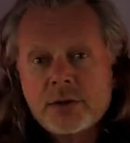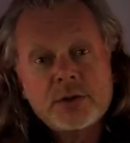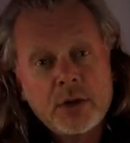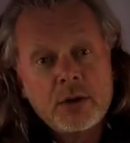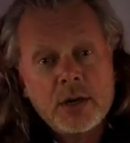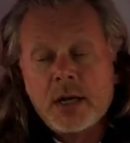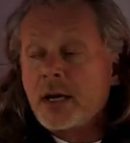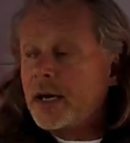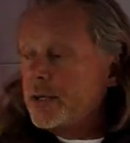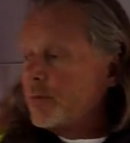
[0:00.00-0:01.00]
So
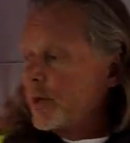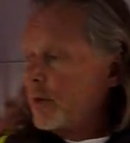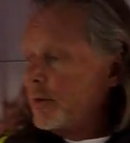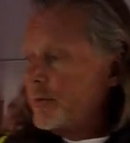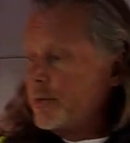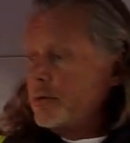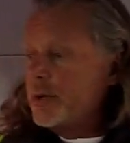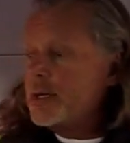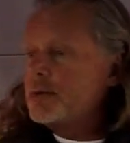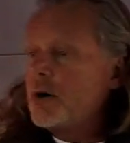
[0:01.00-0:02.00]
as we're going through, we
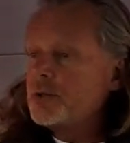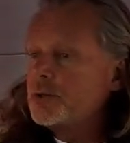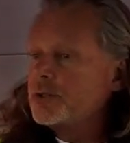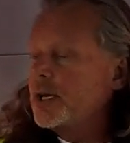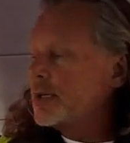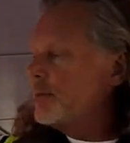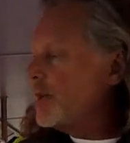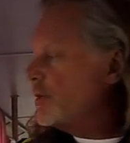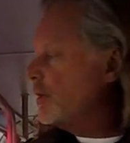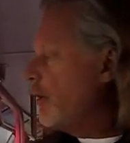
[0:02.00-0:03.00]
can also check to make
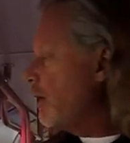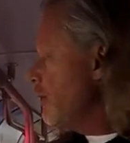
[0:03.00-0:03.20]
sure all